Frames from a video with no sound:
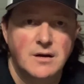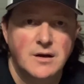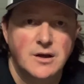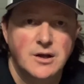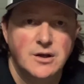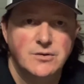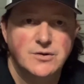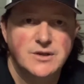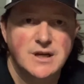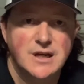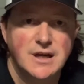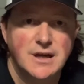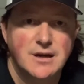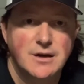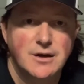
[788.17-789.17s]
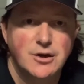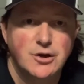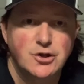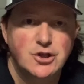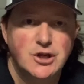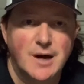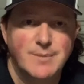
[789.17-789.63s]
you see,
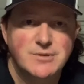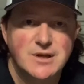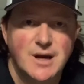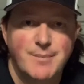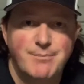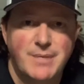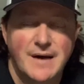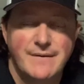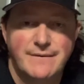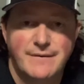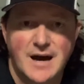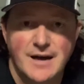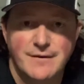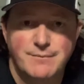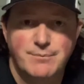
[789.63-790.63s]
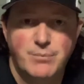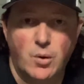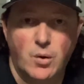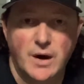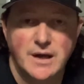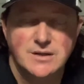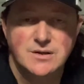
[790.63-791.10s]
jumps up by 5
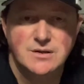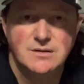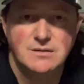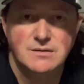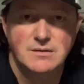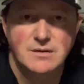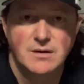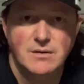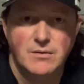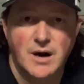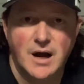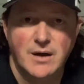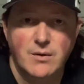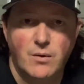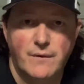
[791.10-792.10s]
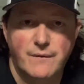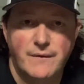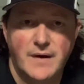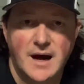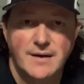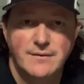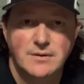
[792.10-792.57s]
points, right? Or
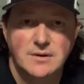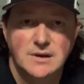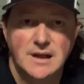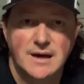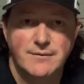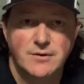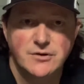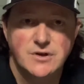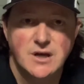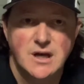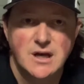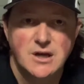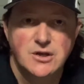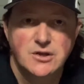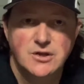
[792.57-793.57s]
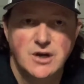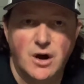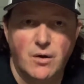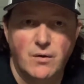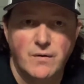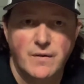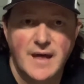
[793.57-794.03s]
5 levels.
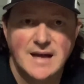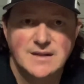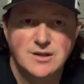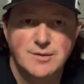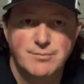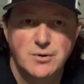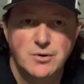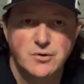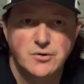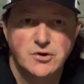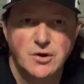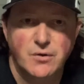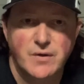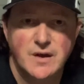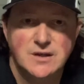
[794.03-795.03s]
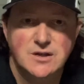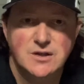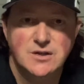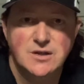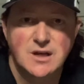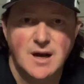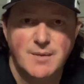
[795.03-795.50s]
So that's a boost. So this is
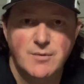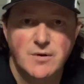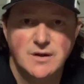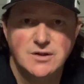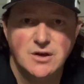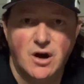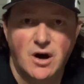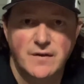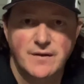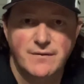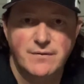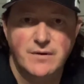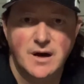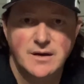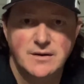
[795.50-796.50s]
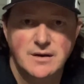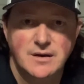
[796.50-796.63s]
the number that's on the front.